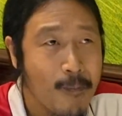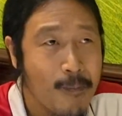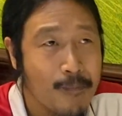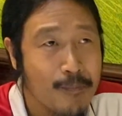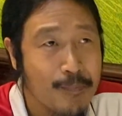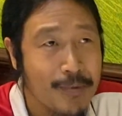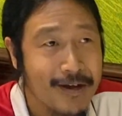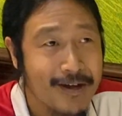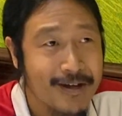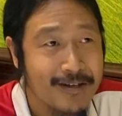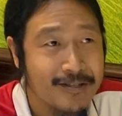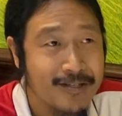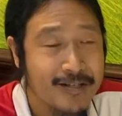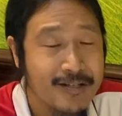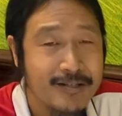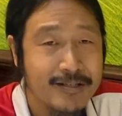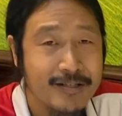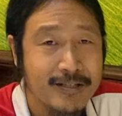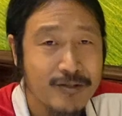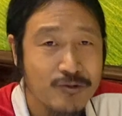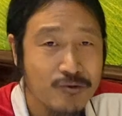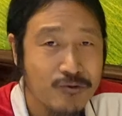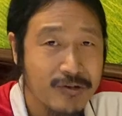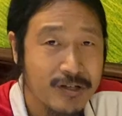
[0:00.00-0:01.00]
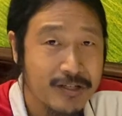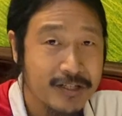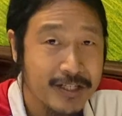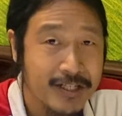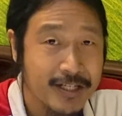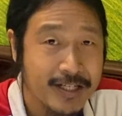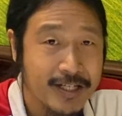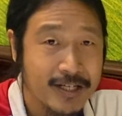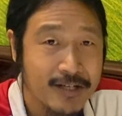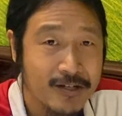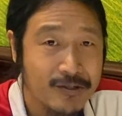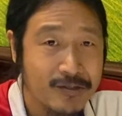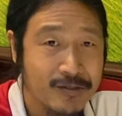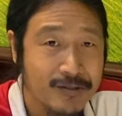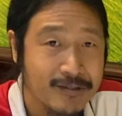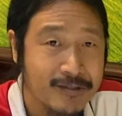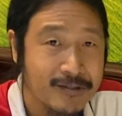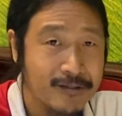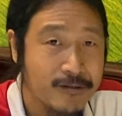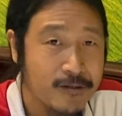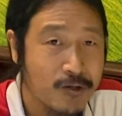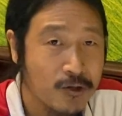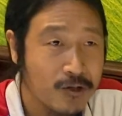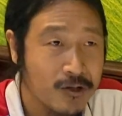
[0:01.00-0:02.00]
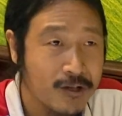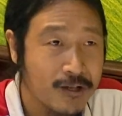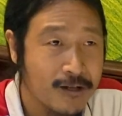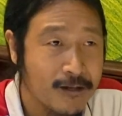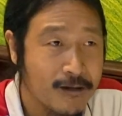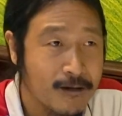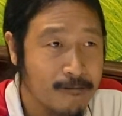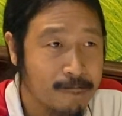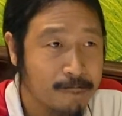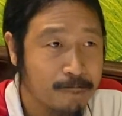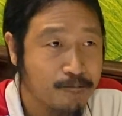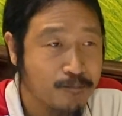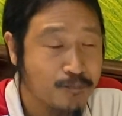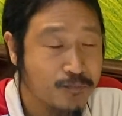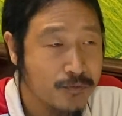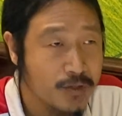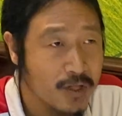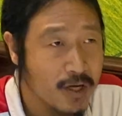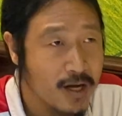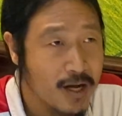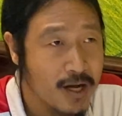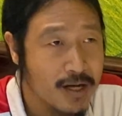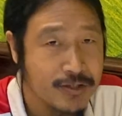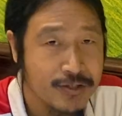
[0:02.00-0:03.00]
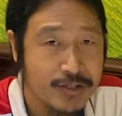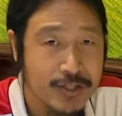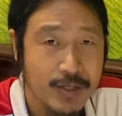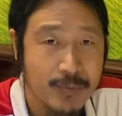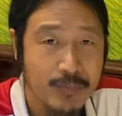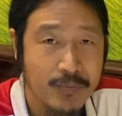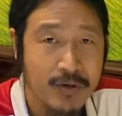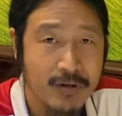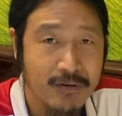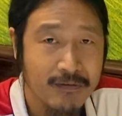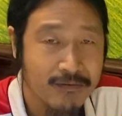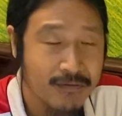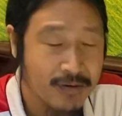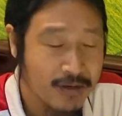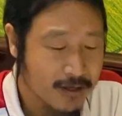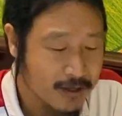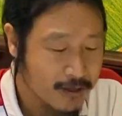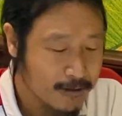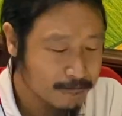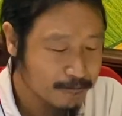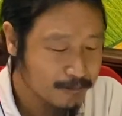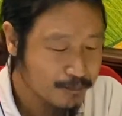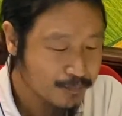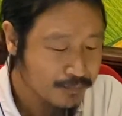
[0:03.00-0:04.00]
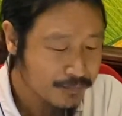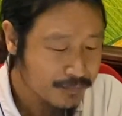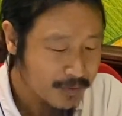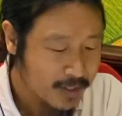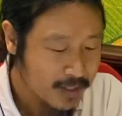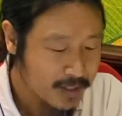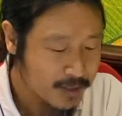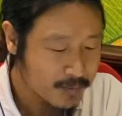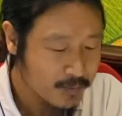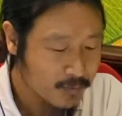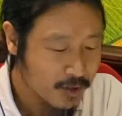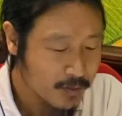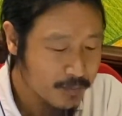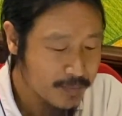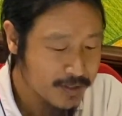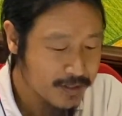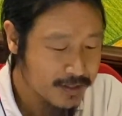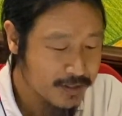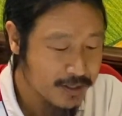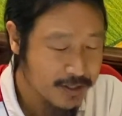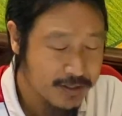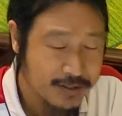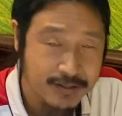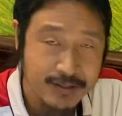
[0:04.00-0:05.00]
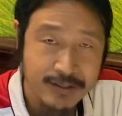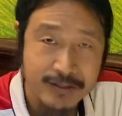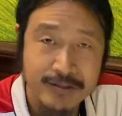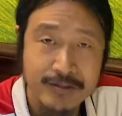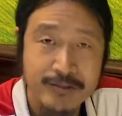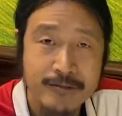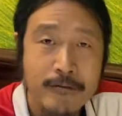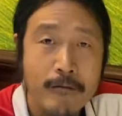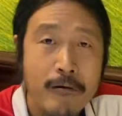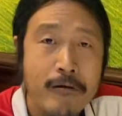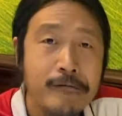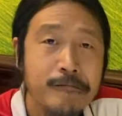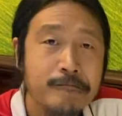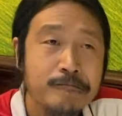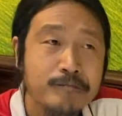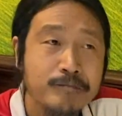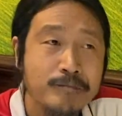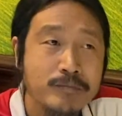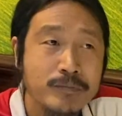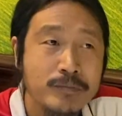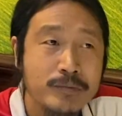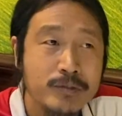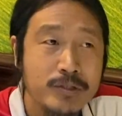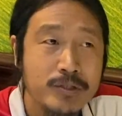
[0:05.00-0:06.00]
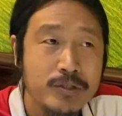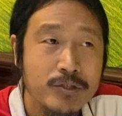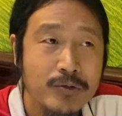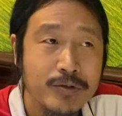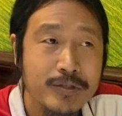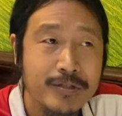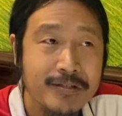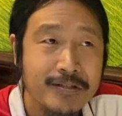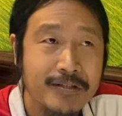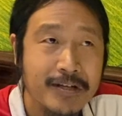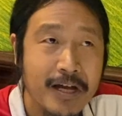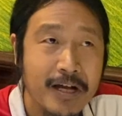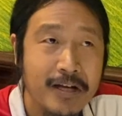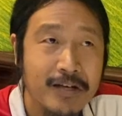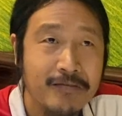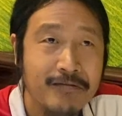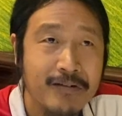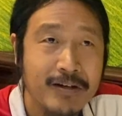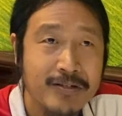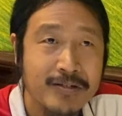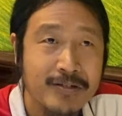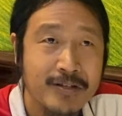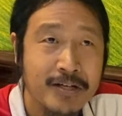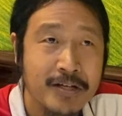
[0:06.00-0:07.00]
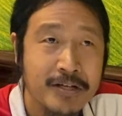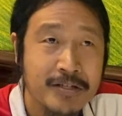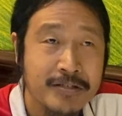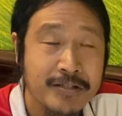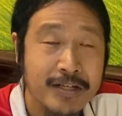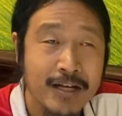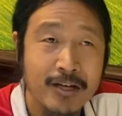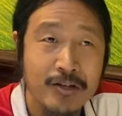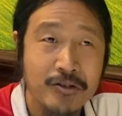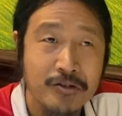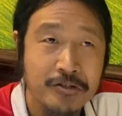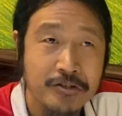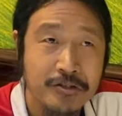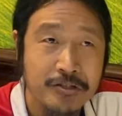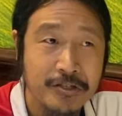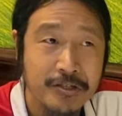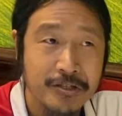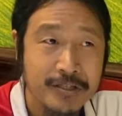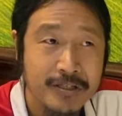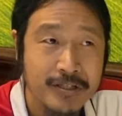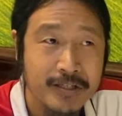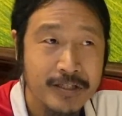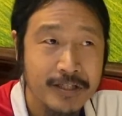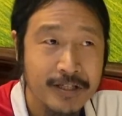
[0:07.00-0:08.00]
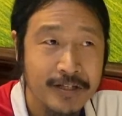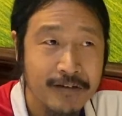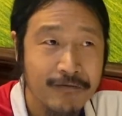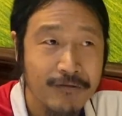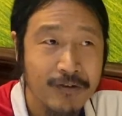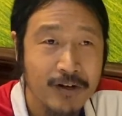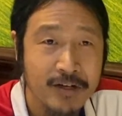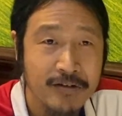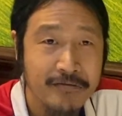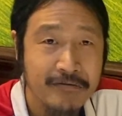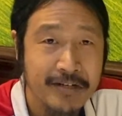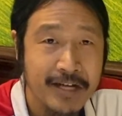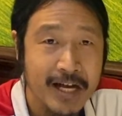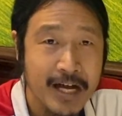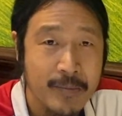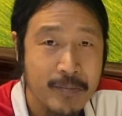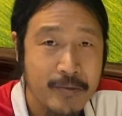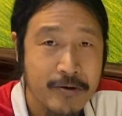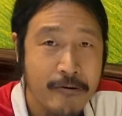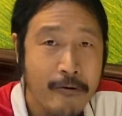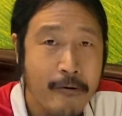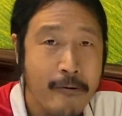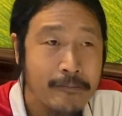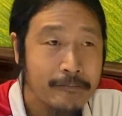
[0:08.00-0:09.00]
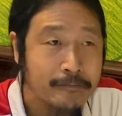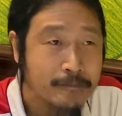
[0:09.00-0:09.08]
pay attention to the details or the hardship of small businesses. So it's kind of, as long as they look good in front of camera,